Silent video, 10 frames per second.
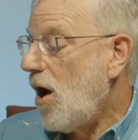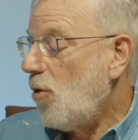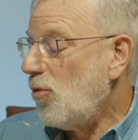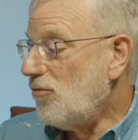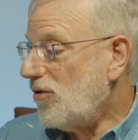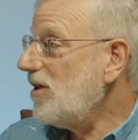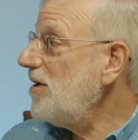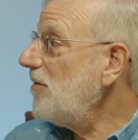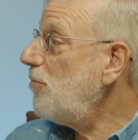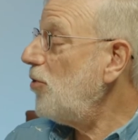We
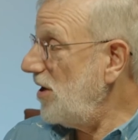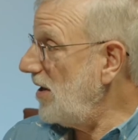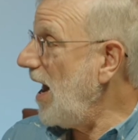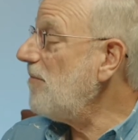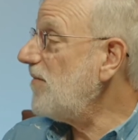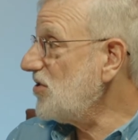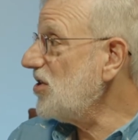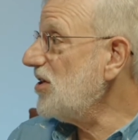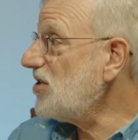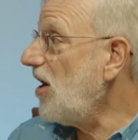really put an
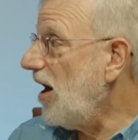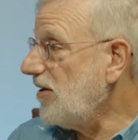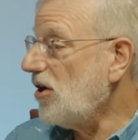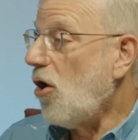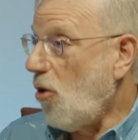emphasis on